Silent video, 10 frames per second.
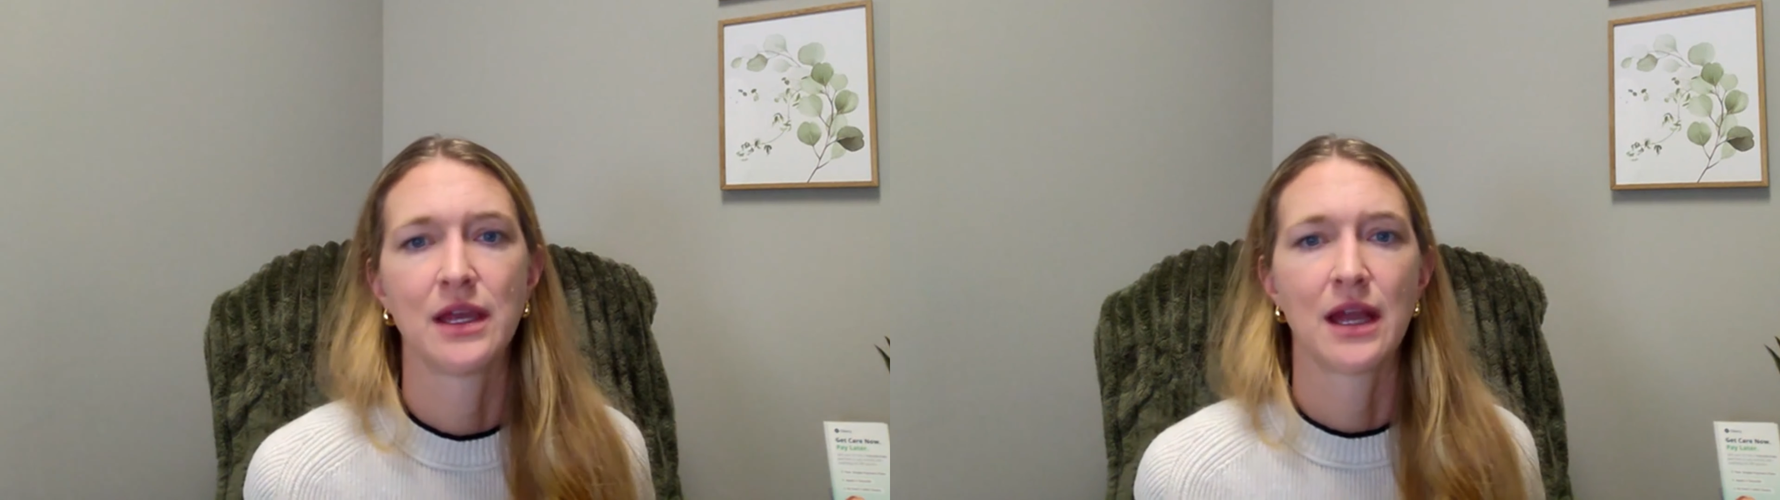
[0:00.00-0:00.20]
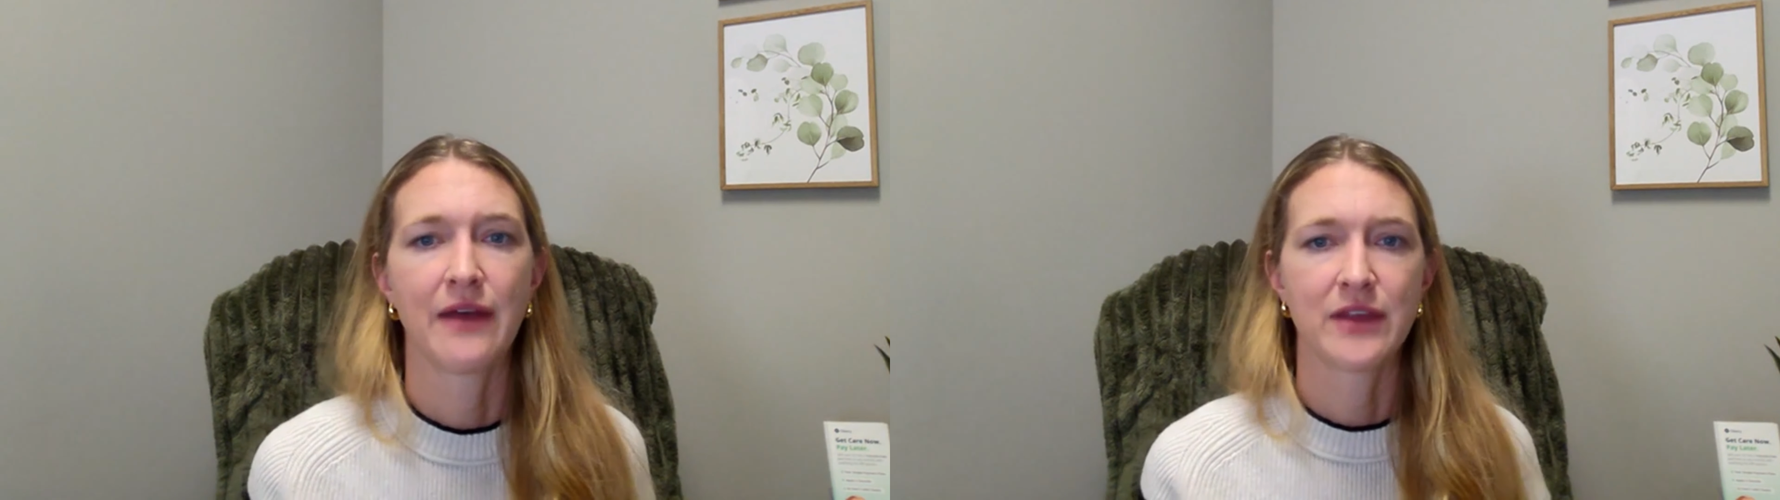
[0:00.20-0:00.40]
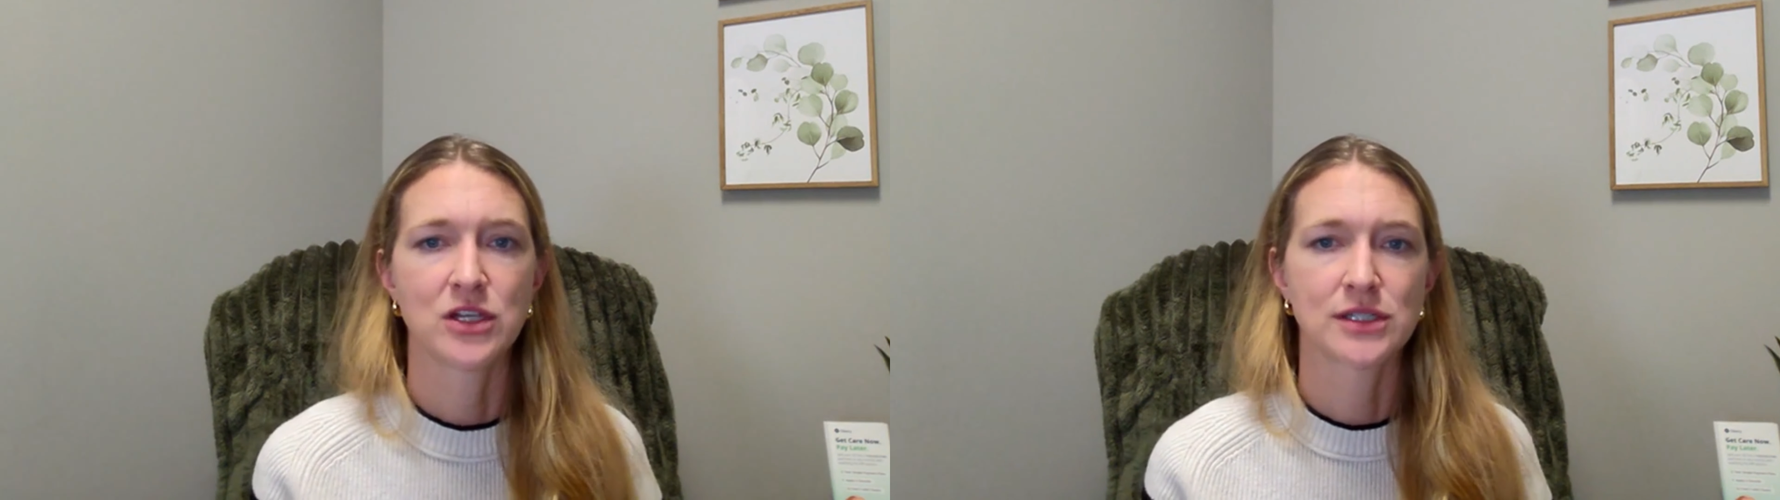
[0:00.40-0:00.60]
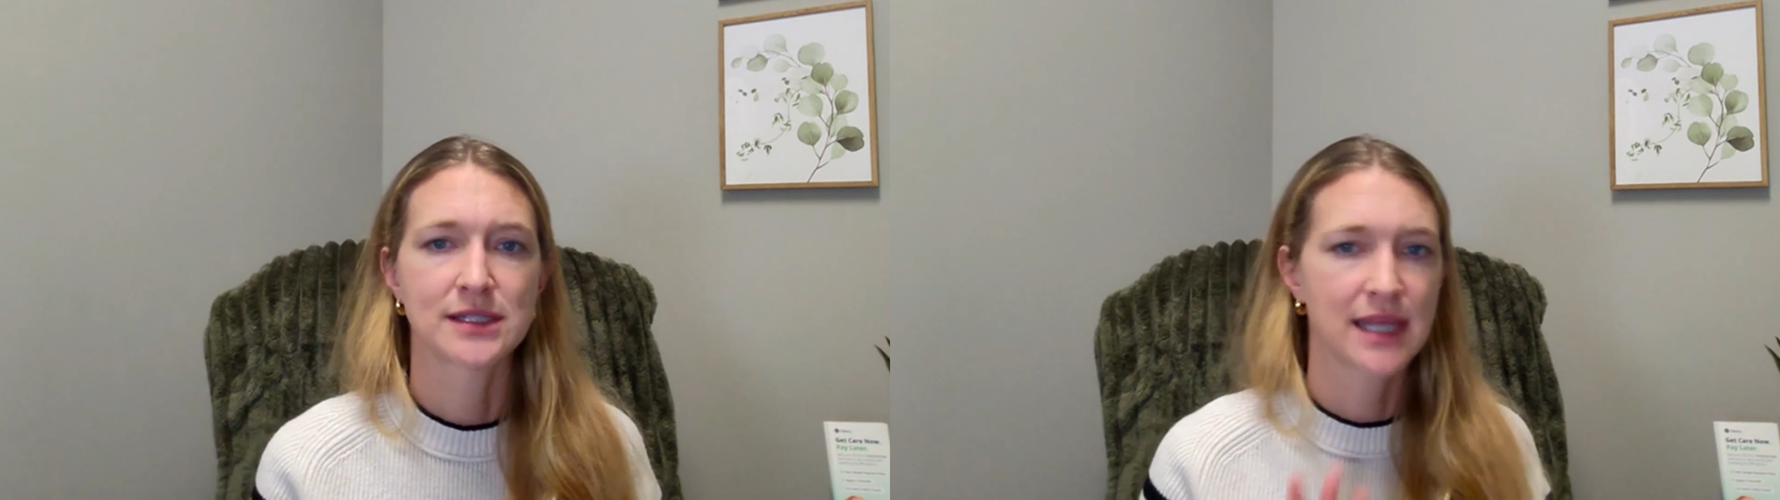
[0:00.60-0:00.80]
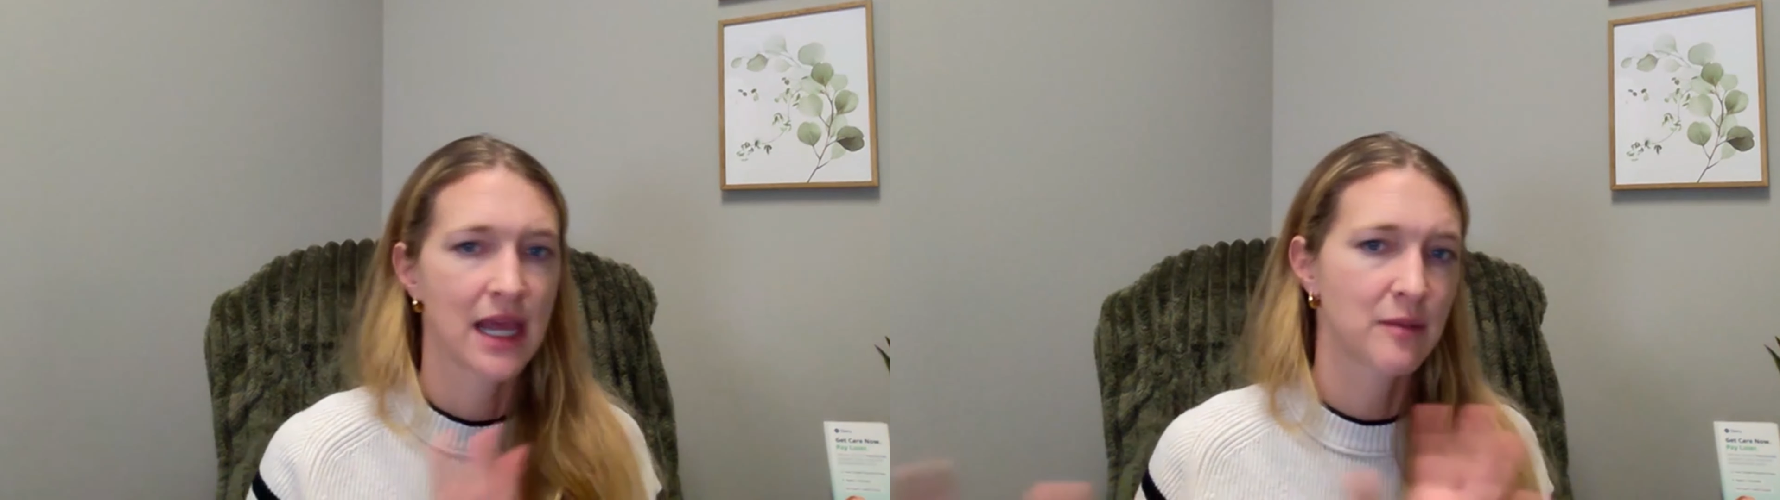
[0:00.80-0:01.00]
and they
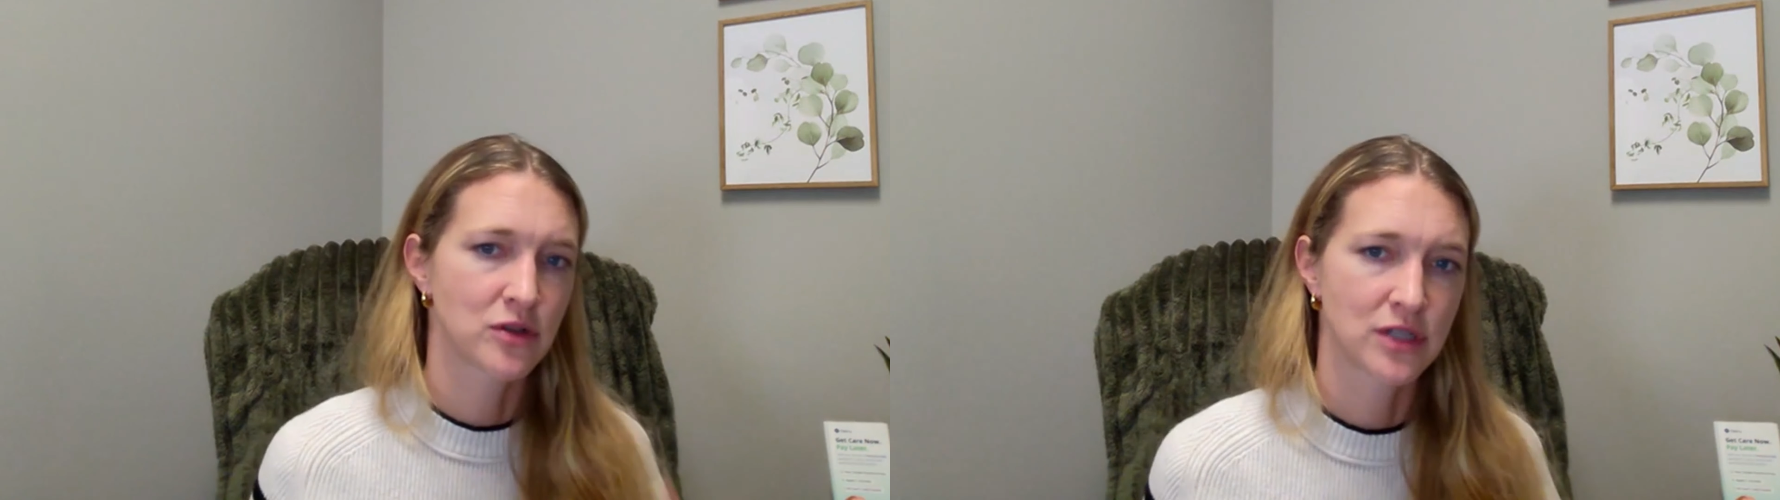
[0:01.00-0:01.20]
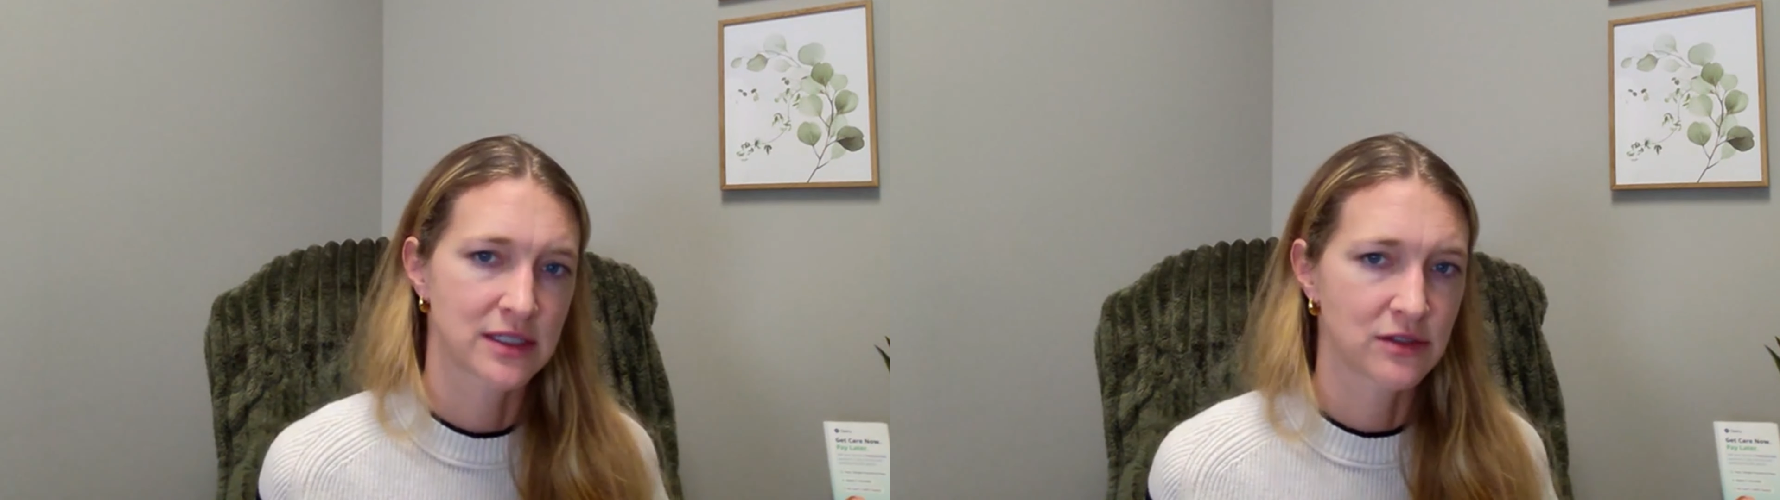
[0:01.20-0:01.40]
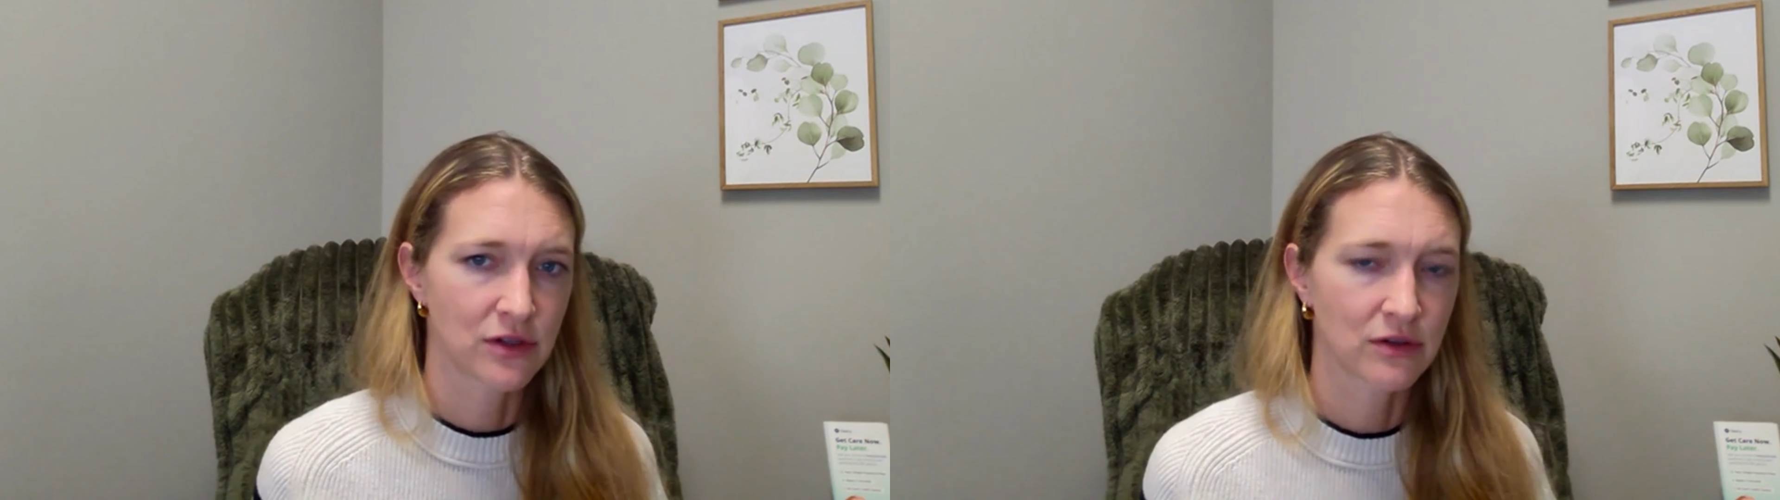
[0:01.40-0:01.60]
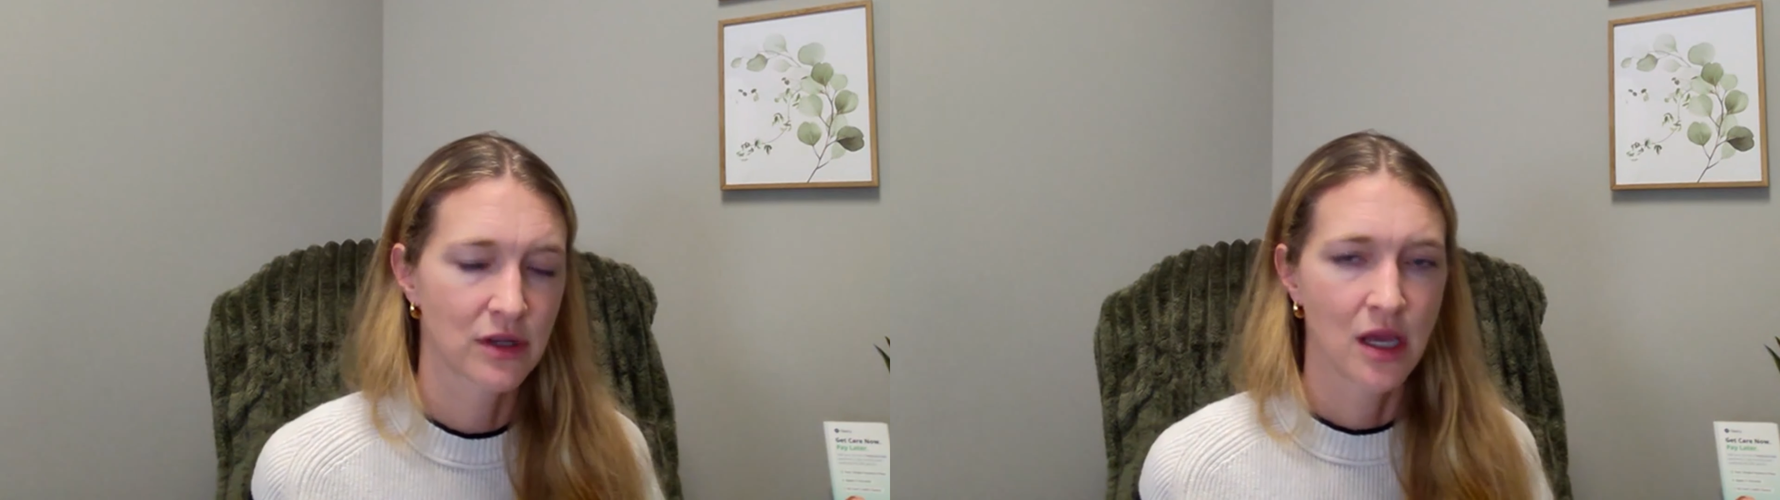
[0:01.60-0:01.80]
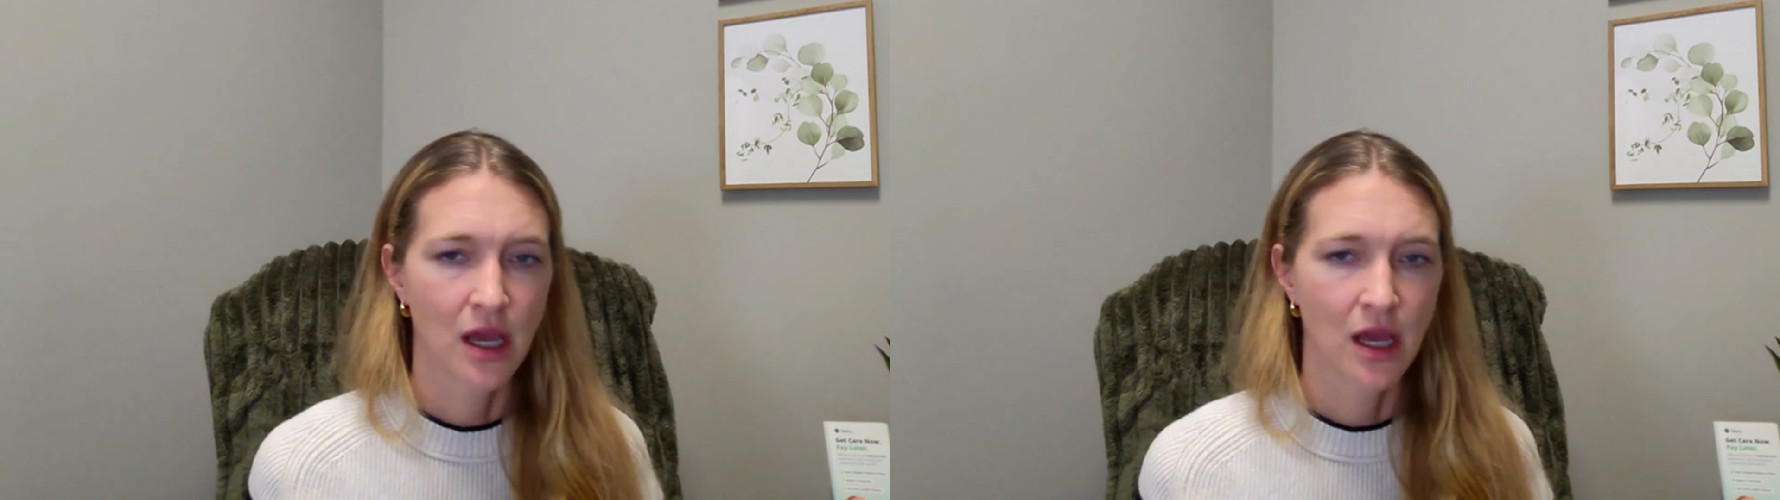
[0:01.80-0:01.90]
just take progesterone.